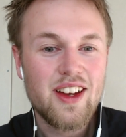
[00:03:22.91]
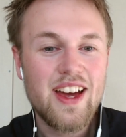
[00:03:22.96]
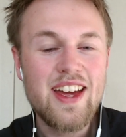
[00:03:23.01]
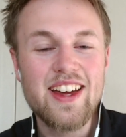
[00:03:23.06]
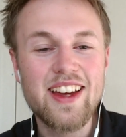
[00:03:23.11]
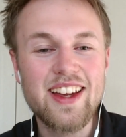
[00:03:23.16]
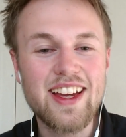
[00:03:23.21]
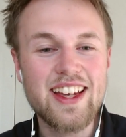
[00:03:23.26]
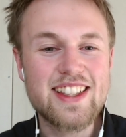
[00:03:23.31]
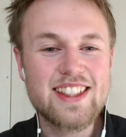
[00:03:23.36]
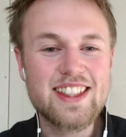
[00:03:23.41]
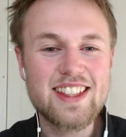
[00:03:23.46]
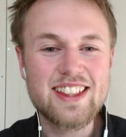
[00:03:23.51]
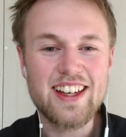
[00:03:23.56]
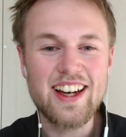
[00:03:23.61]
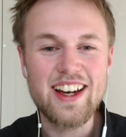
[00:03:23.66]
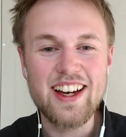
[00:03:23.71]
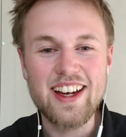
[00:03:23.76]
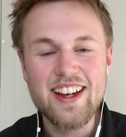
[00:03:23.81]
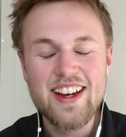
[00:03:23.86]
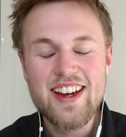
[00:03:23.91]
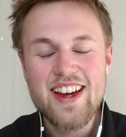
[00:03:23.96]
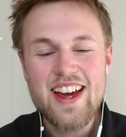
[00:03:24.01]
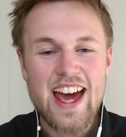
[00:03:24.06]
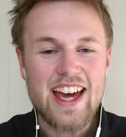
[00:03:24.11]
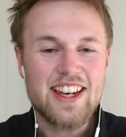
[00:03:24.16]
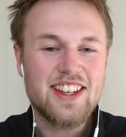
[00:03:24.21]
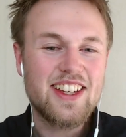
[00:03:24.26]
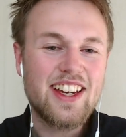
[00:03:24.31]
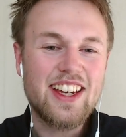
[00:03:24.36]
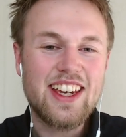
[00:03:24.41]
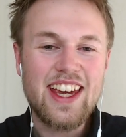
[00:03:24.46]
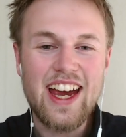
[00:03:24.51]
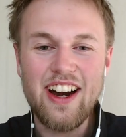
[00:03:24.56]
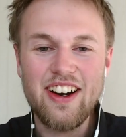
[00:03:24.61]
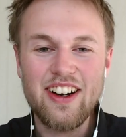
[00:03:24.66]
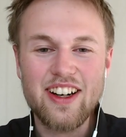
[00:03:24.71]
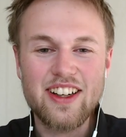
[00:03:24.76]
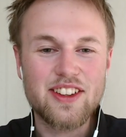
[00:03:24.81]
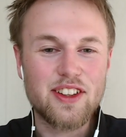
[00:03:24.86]
it's uh, NJ
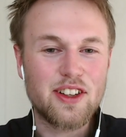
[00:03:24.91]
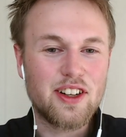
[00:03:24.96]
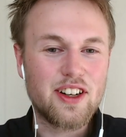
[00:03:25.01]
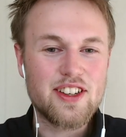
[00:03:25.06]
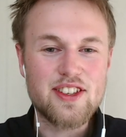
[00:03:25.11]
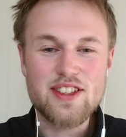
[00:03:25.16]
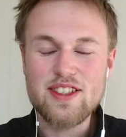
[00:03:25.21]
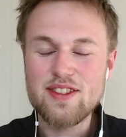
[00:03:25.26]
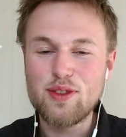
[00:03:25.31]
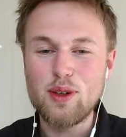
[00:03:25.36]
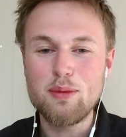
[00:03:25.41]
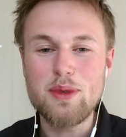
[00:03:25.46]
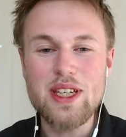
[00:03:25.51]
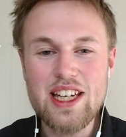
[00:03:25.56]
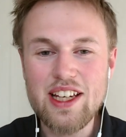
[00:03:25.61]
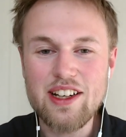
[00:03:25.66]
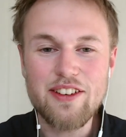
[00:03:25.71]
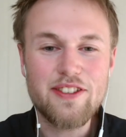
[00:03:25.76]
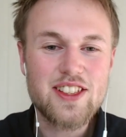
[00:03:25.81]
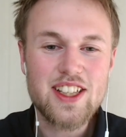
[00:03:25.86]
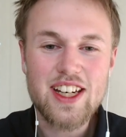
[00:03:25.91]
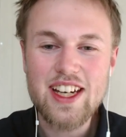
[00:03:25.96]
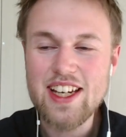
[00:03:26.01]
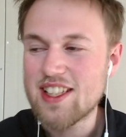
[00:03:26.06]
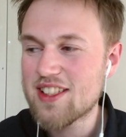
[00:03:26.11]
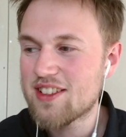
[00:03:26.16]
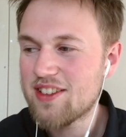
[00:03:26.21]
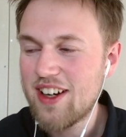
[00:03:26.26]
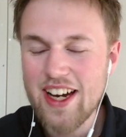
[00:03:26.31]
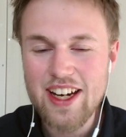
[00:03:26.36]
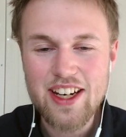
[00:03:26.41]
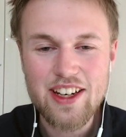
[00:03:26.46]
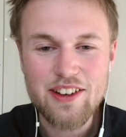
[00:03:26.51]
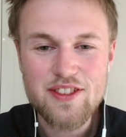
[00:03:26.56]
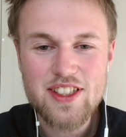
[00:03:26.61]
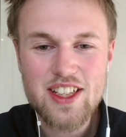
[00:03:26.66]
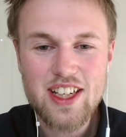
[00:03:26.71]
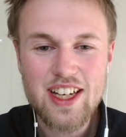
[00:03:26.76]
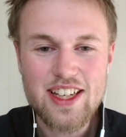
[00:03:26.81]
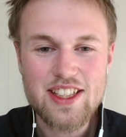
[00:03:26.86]
characters from ENFJs to
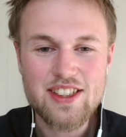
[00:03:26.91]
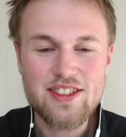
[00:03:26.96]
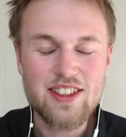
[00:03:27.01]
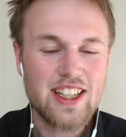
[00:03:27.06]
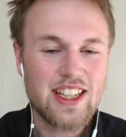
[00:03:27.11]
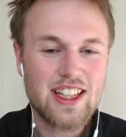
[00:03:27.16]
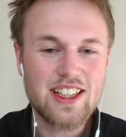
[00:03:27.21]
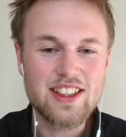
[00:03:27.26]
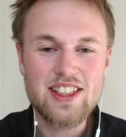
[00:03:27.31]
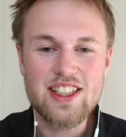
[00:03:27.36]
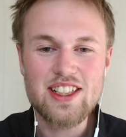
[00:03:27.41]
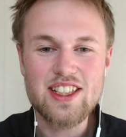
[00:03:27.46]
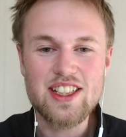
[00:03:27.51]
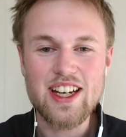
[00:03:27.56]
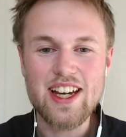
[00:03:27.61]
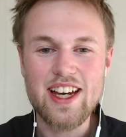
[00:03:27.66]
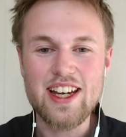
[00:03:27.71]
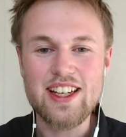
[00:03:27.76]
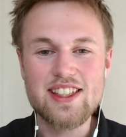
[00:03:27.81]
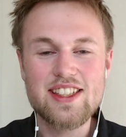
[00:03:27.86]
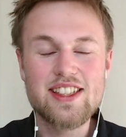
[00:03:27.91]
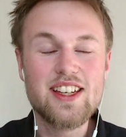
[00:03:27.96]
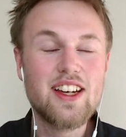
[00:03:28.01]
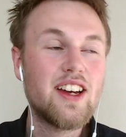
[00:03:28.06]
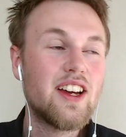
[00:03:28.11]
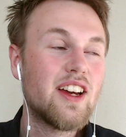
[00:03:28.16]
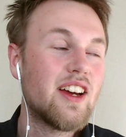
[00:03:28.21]
INFJs to ENTJs.